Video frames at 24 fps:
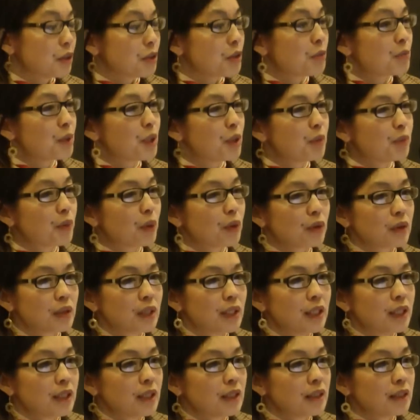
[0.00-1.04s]
know, the people
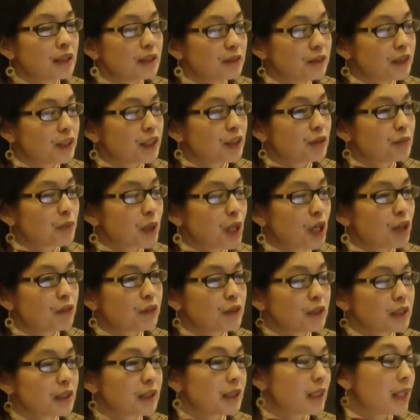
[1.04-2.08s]
living in
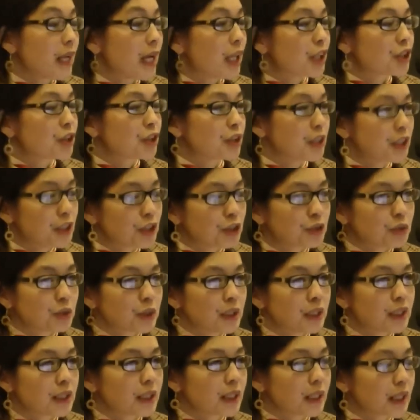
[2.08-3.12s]
poverty is actually
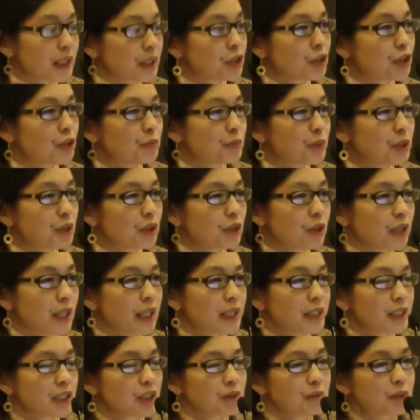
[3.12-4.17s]
increasing as our middle
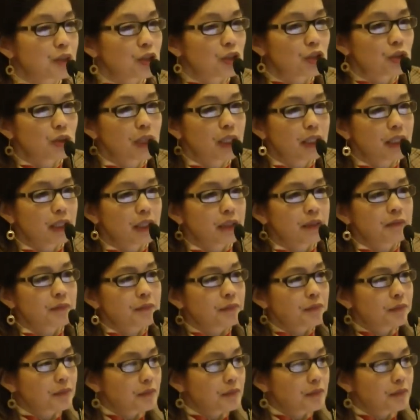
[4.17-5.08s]
class has been shrinking.